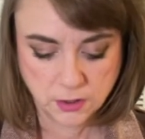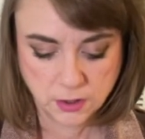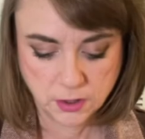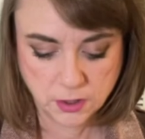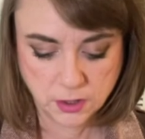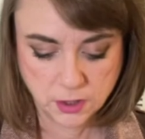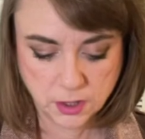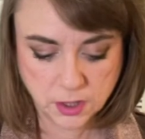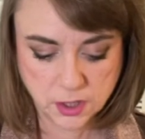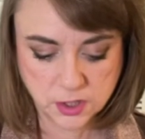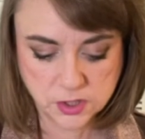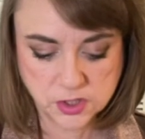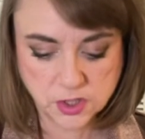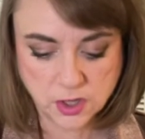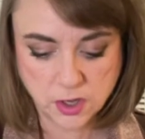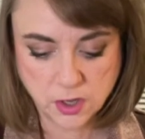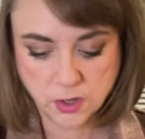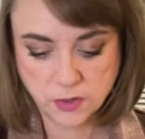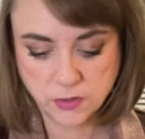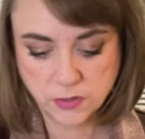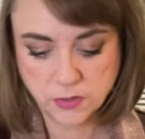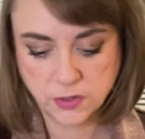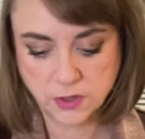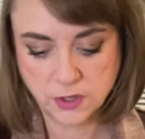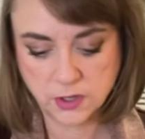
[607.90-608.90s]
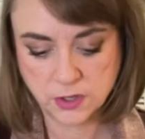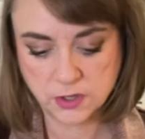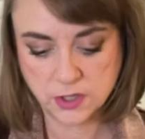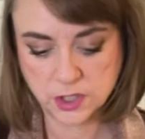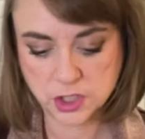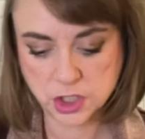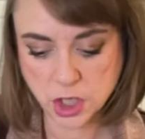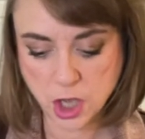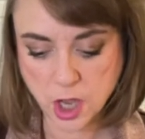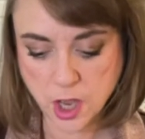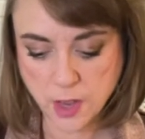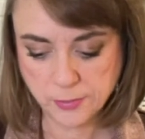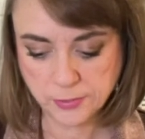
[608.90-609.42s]
because the the
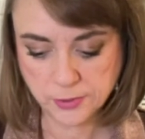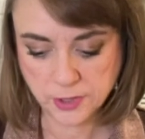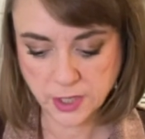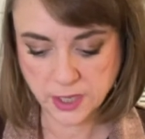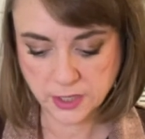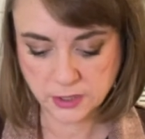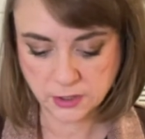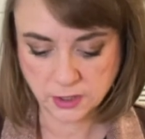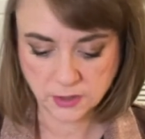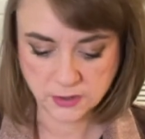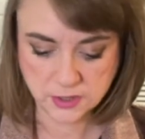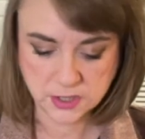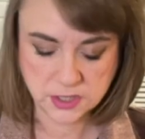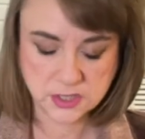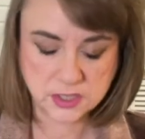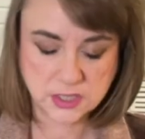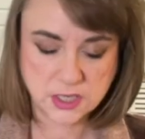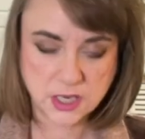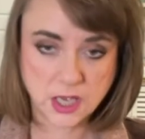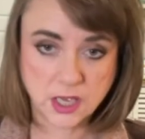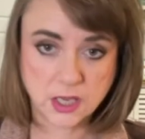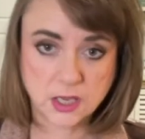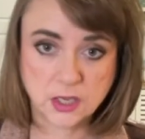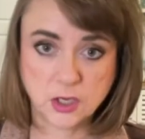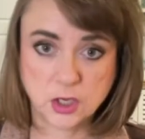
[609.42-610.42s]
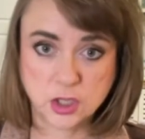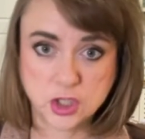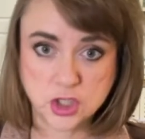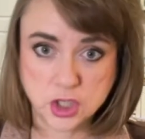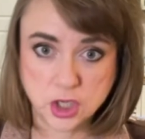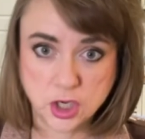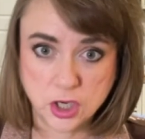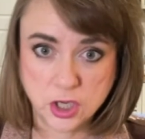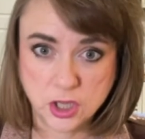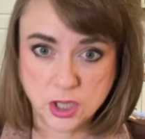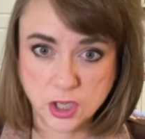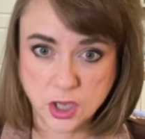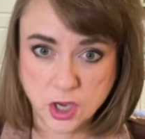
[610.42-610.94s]
top line on this deck, and I'll show
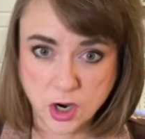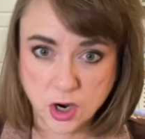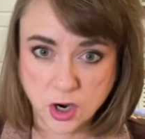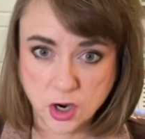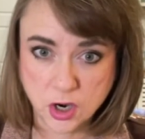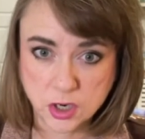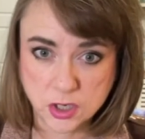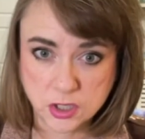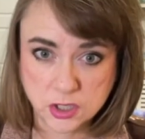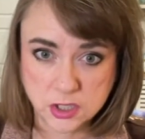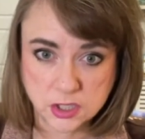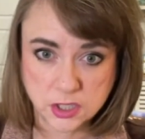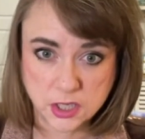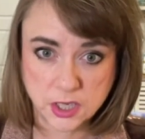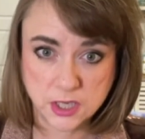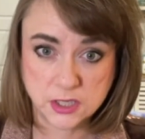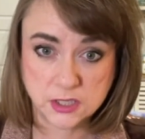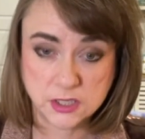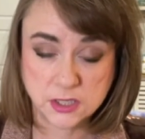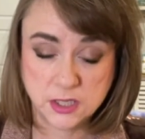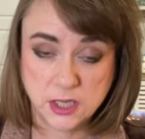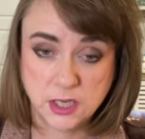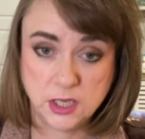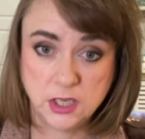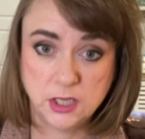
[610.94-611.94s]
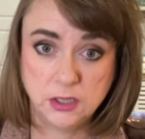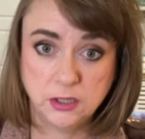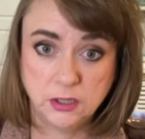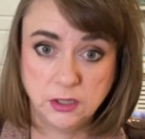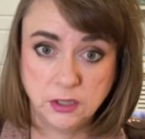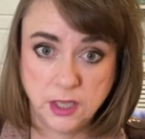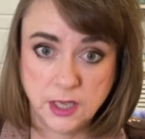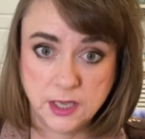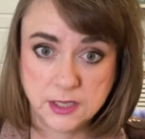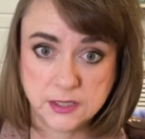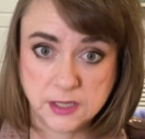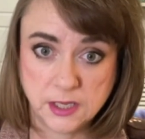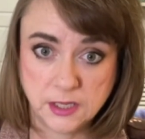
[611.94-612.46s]
you the cards as they
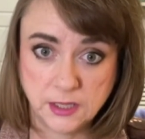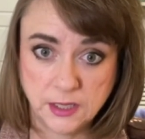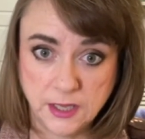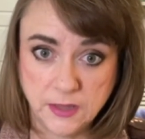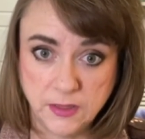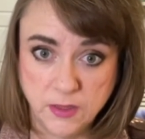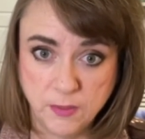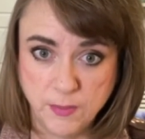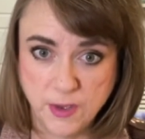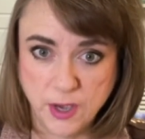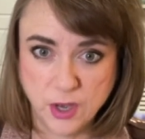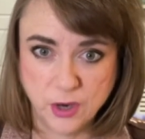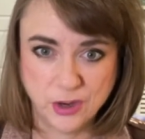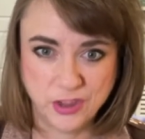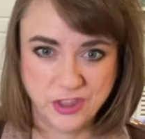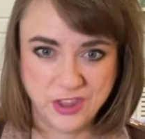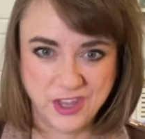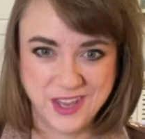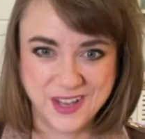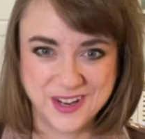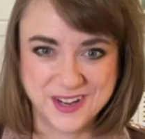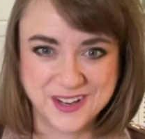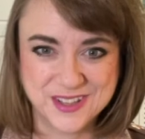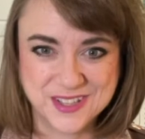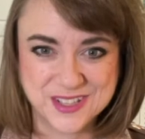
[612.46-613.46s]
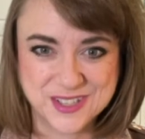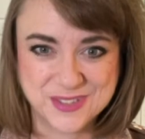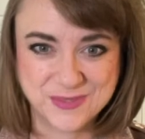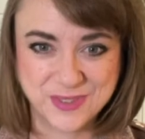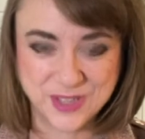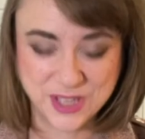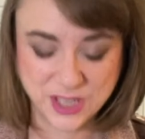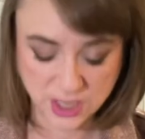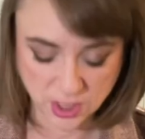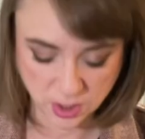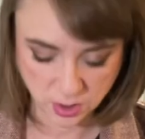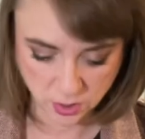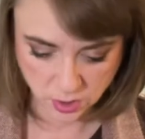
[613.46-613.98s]
as I laid them out at the end of this
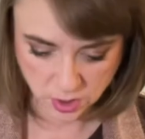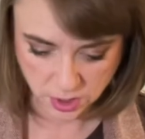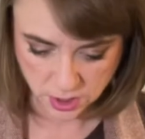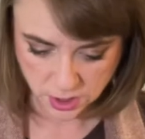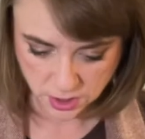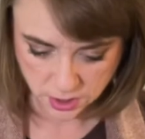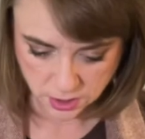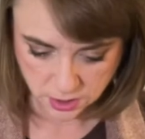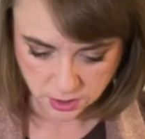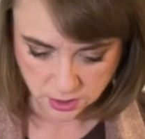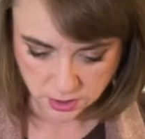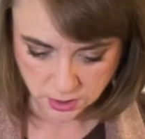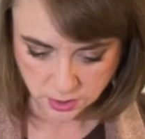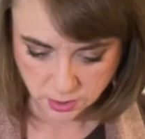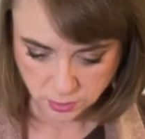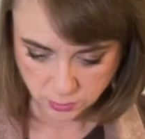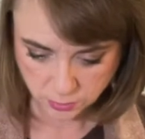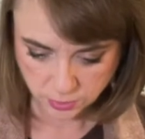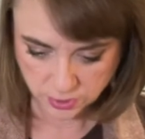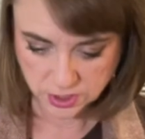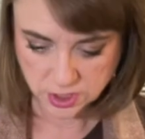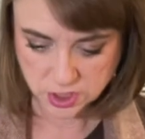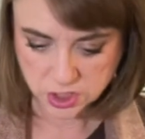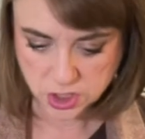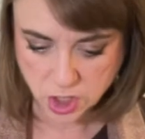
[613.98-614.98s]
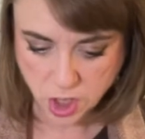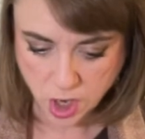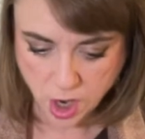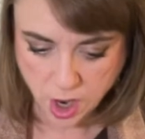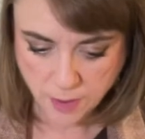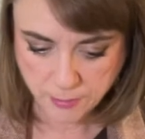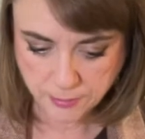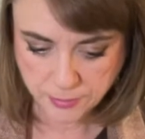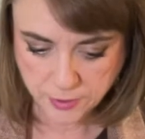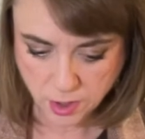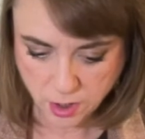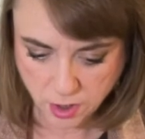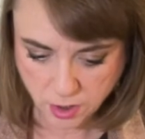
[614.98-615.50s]
video. But the
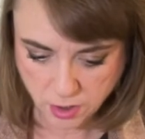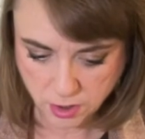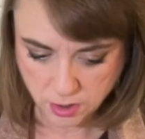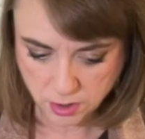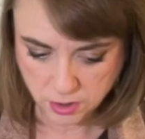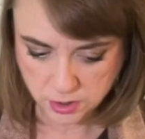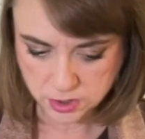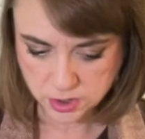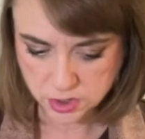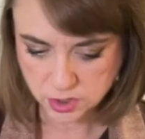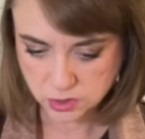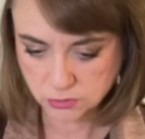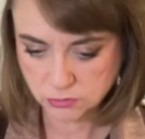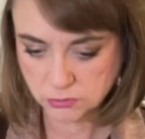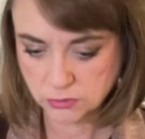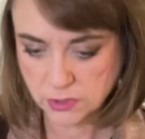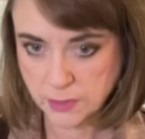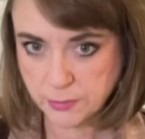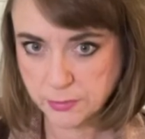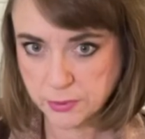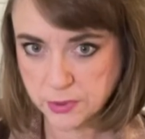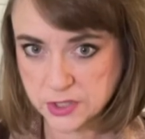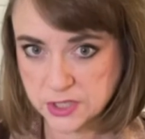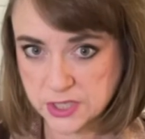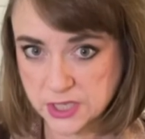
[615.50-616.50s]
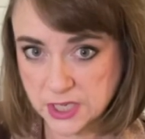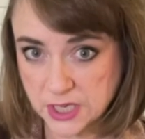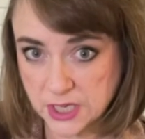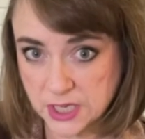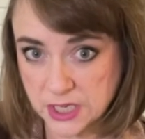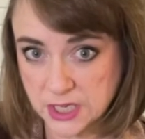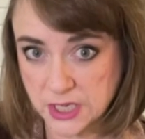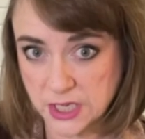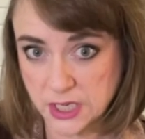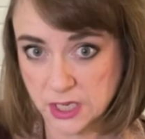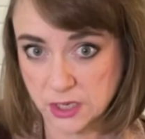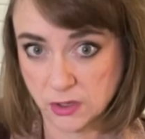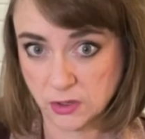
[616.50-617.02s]
top cards represented
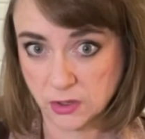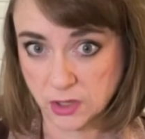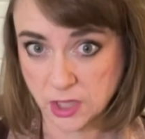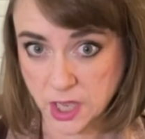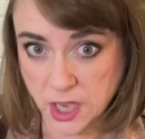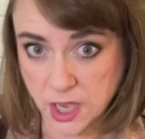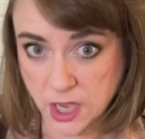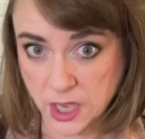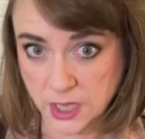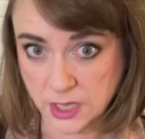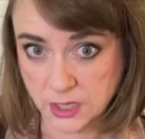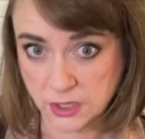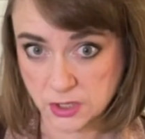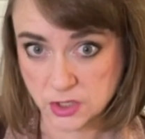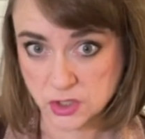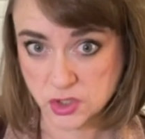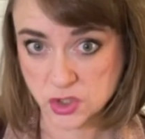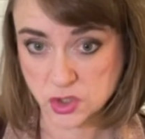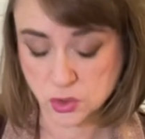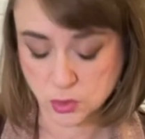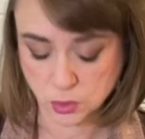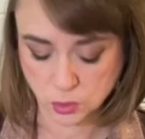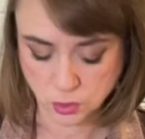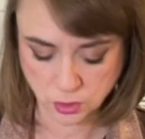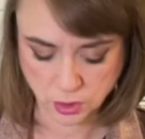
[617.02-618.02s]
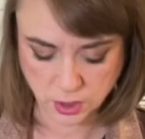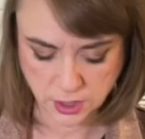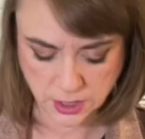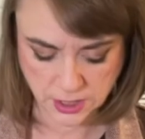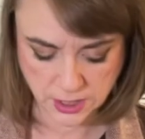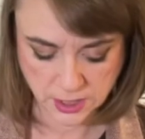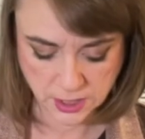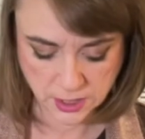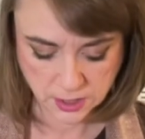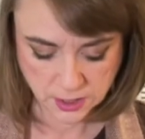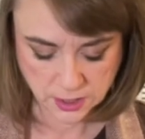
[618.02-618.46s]
in a line a story,